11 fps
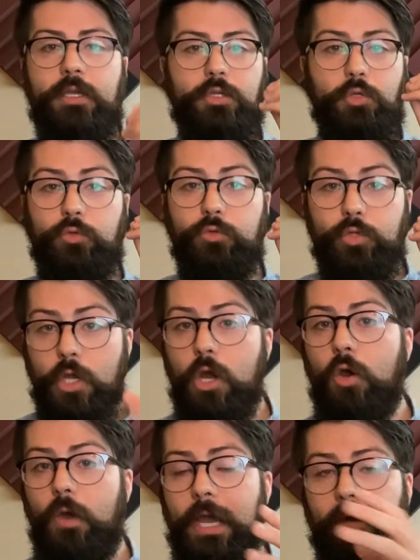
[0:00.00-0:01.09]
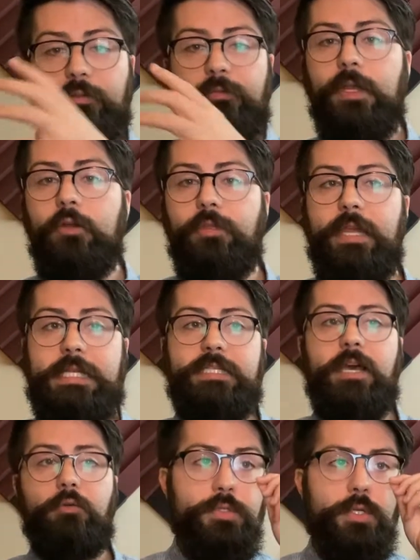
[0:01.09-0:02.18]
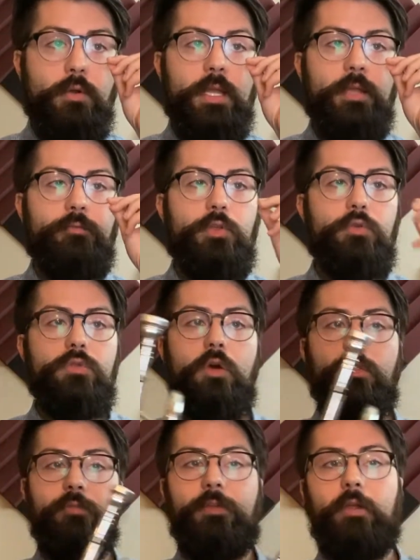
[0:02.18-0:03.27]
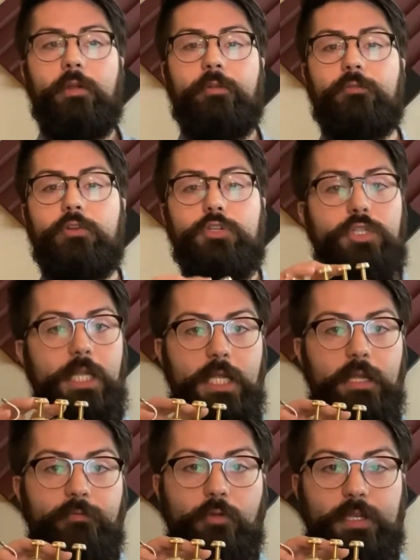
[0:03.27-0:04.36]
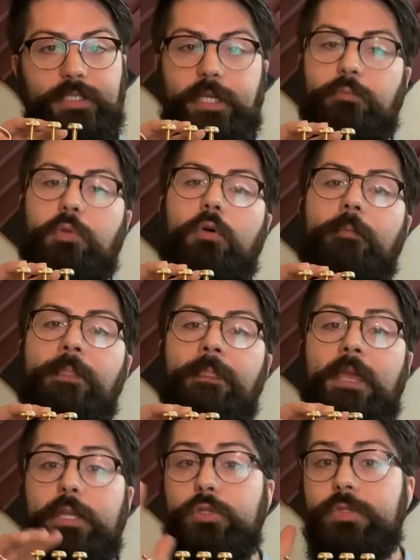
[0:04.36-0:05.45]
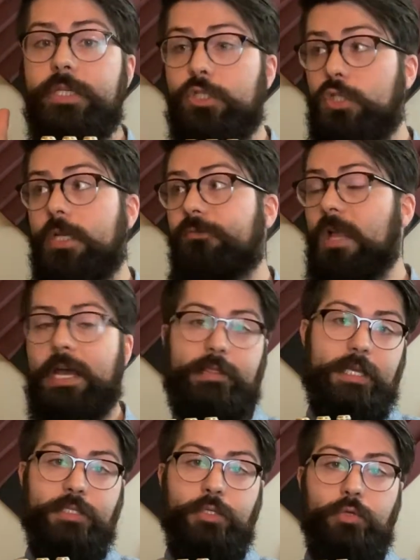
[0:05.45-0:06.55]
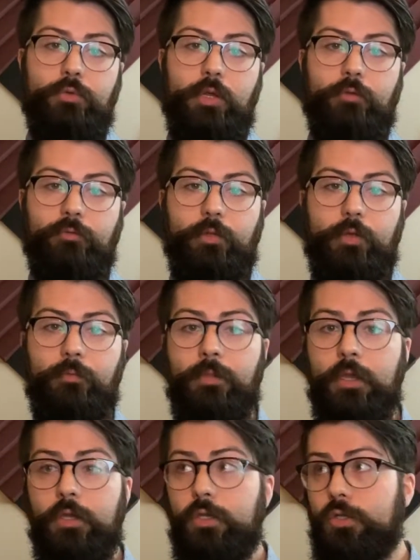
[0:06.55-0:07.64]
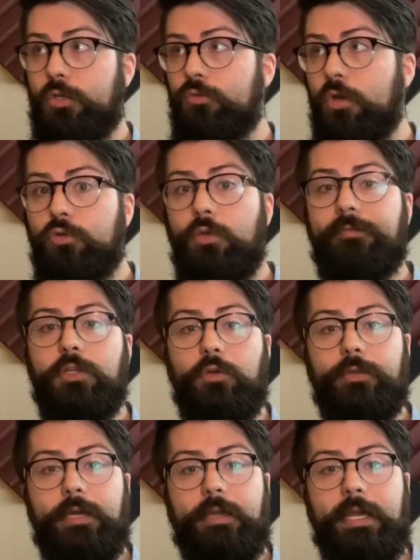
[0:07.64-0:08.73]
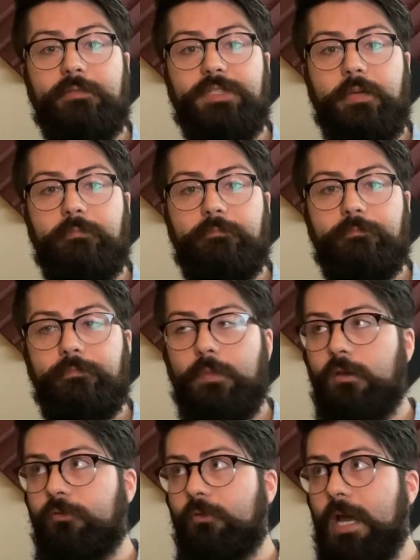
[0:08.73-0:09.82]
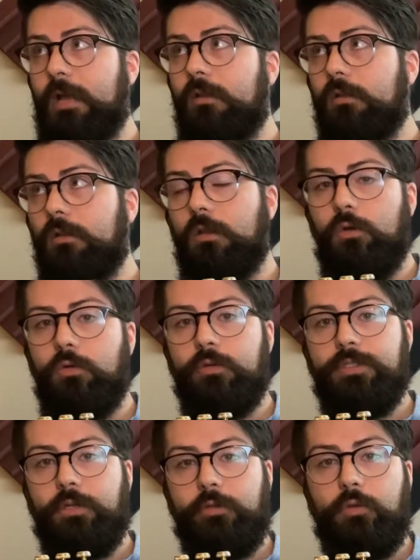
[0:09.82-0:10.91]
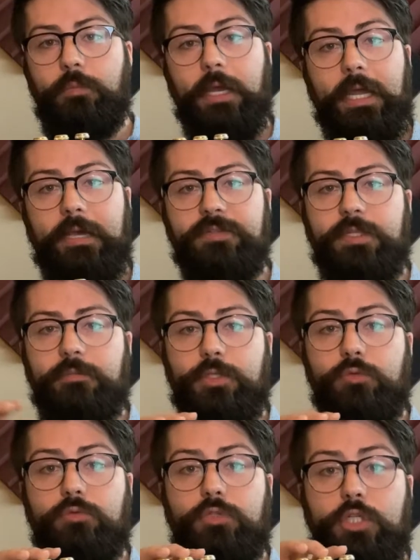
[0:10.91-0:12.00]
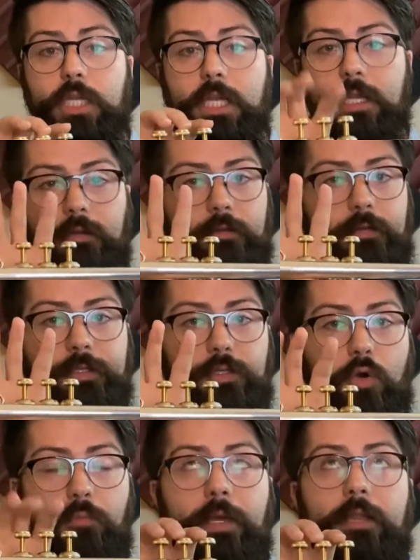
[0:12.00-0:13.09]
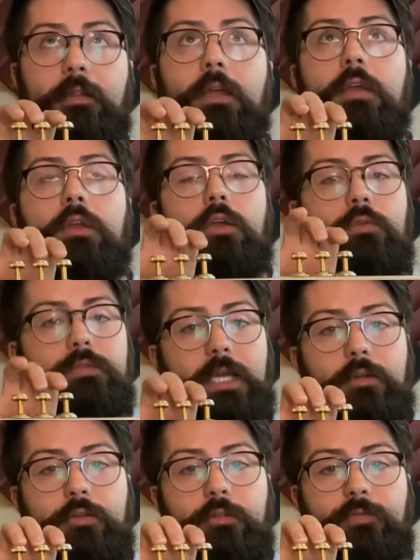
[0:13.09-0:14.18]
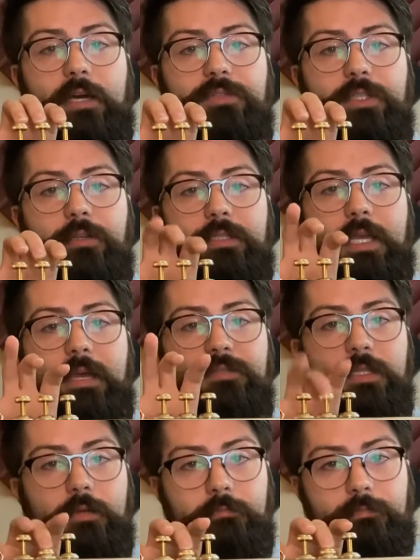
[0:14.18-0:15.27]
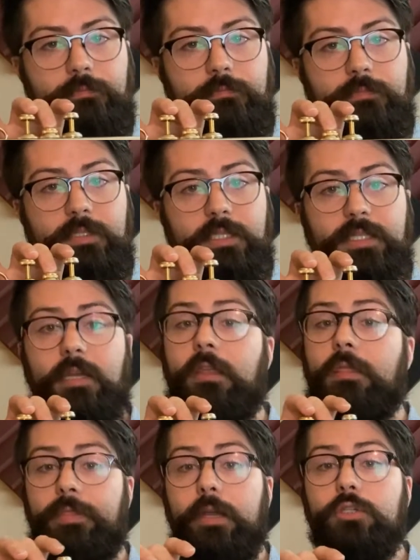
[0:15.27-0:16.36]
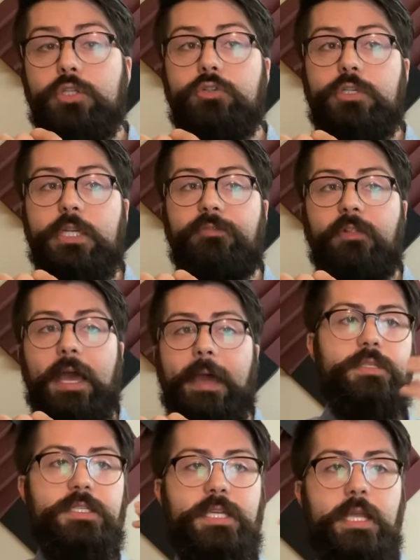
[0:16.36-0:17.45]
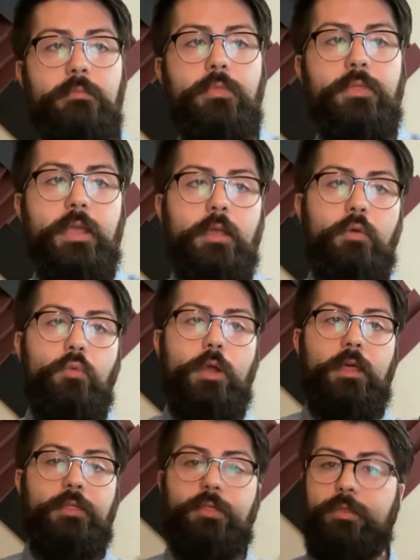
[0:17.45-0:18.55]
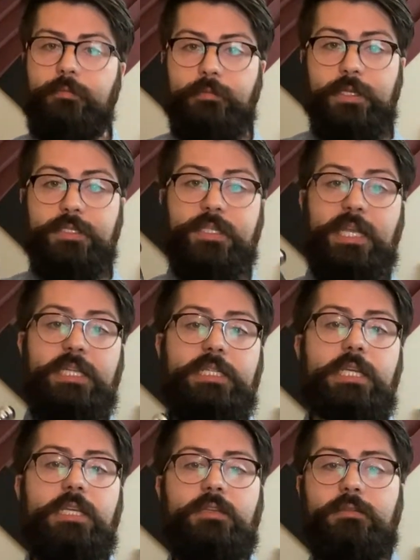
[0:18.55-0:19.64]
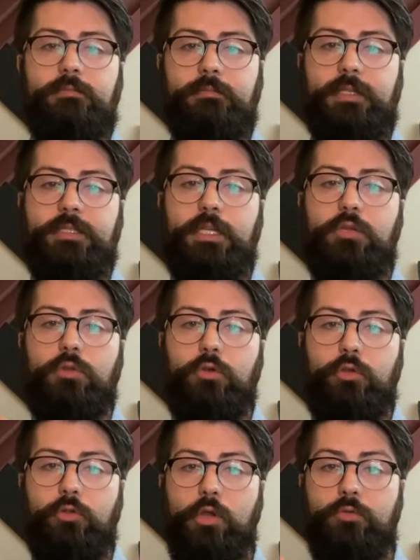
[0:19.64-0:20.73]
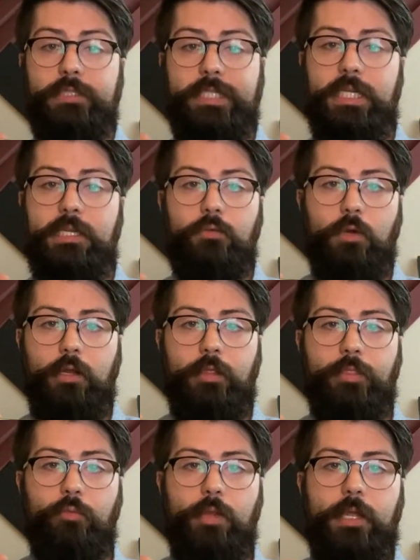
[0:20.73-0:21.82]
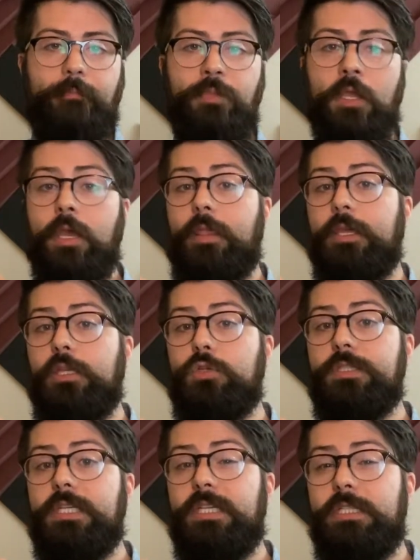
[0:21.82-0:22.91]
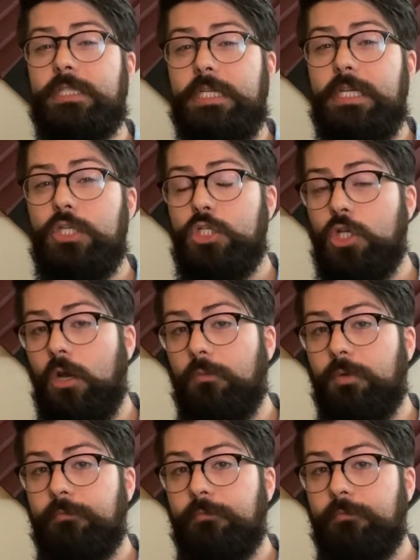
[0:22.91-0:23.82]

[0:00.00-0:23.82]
You'll know how to figure things out. So if you know the fingering for G, for example, and you see a G flat, and that's a new note for you, you know you have to go down a half step. A flat lowers our note by a half step. So G is open, go down in your valve series a half step to second. There's your G flat. Same thing with, let's say, D. Let's say you know your note D, 1 and 3, and then you see a D sharp.